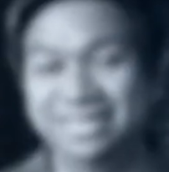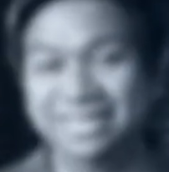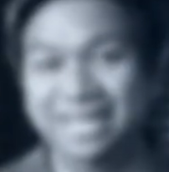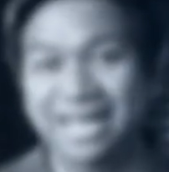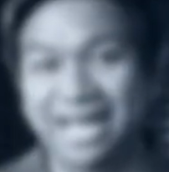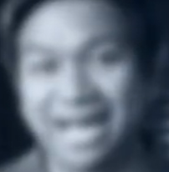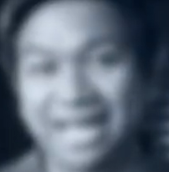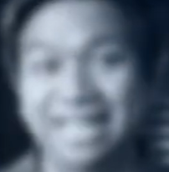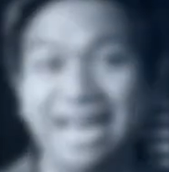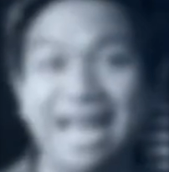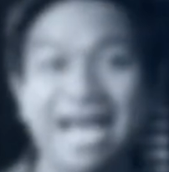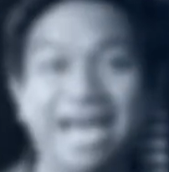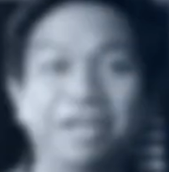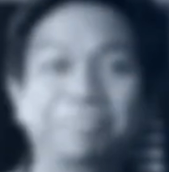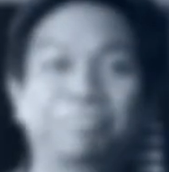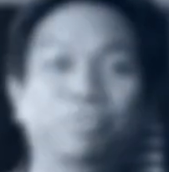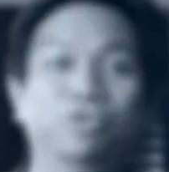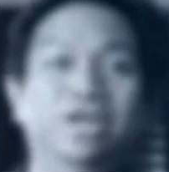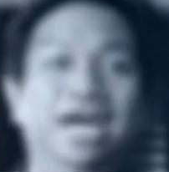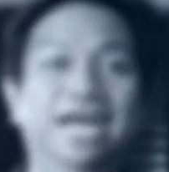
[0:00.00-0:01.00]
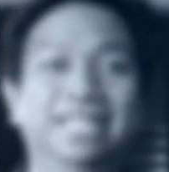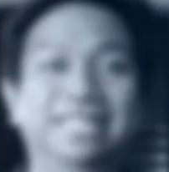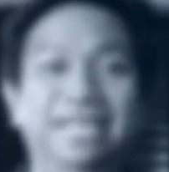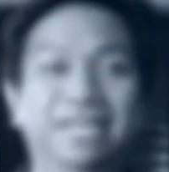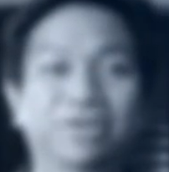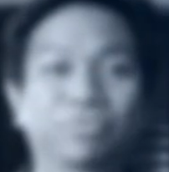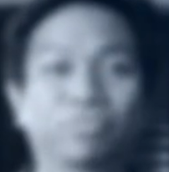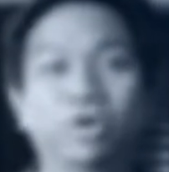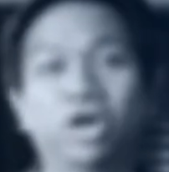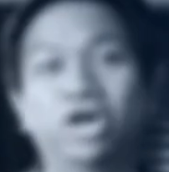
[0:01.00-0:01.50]
Alalahanin po
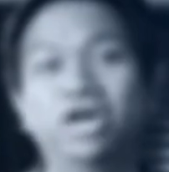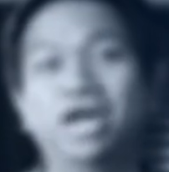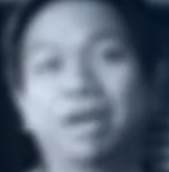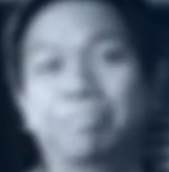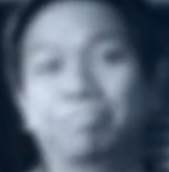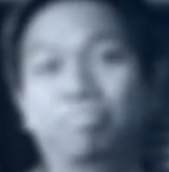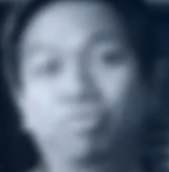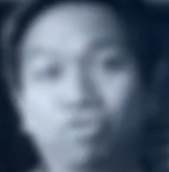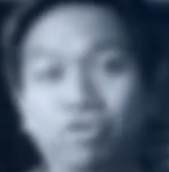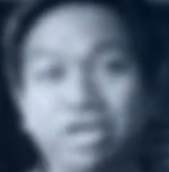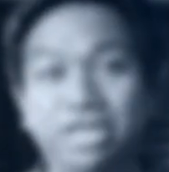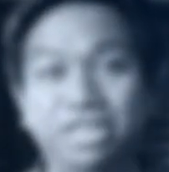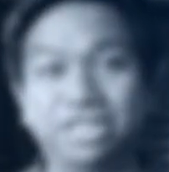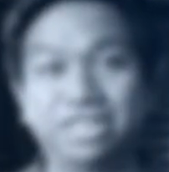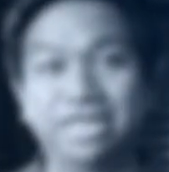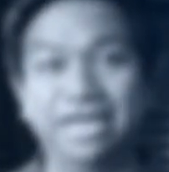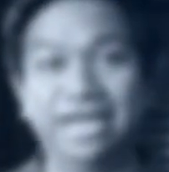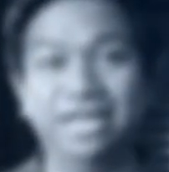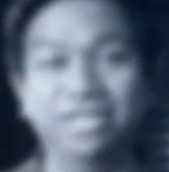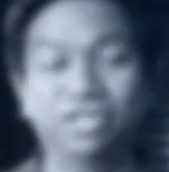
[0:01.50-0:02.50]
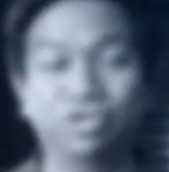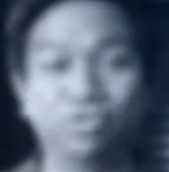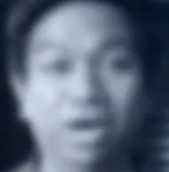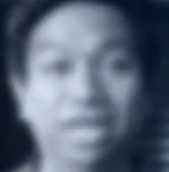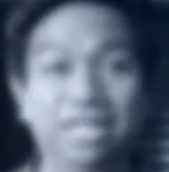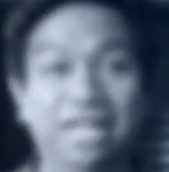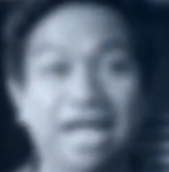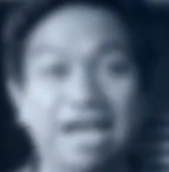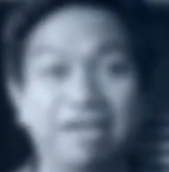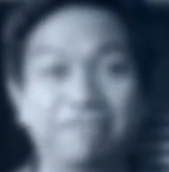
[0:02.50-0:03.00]
natin, we're not preaching to a
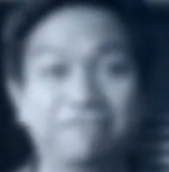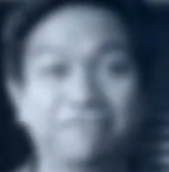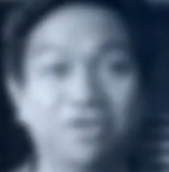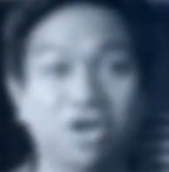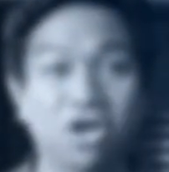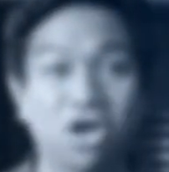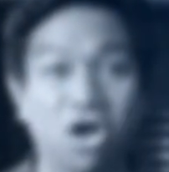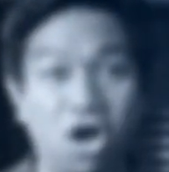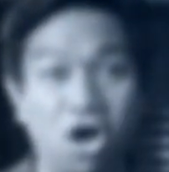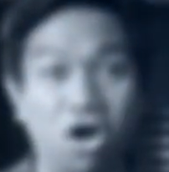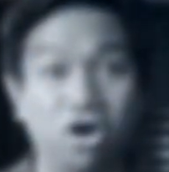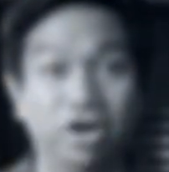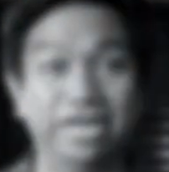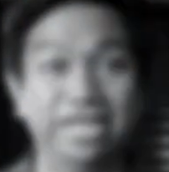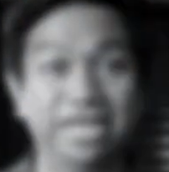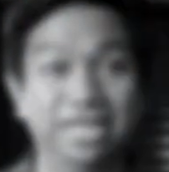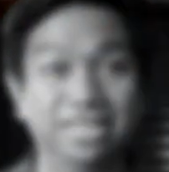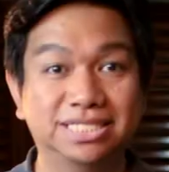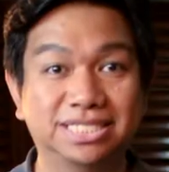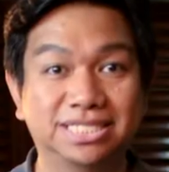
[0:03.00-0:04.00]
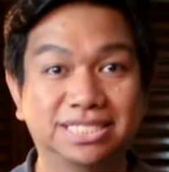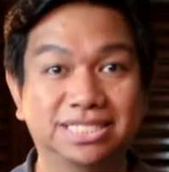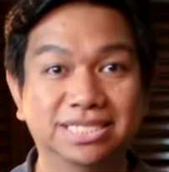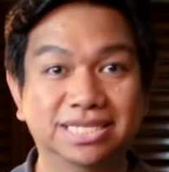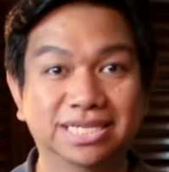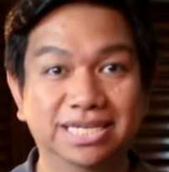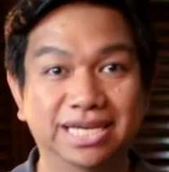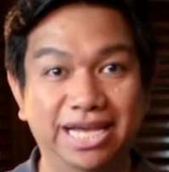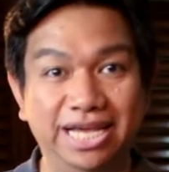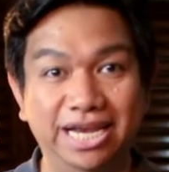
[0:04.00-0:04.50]
live audience
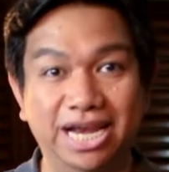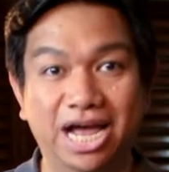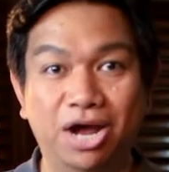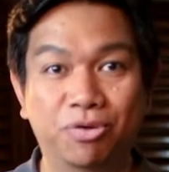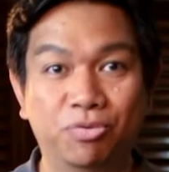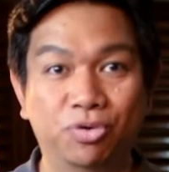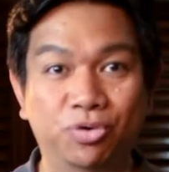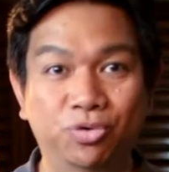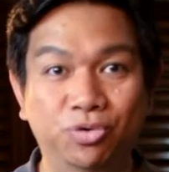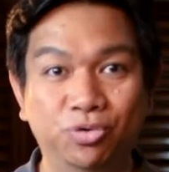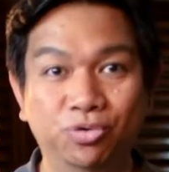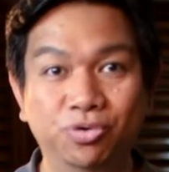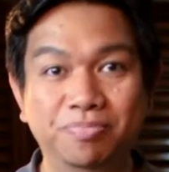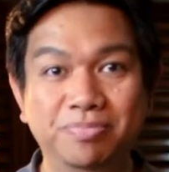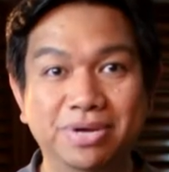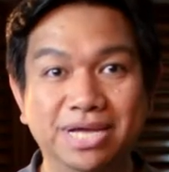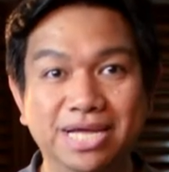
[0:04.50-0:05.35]
in our room.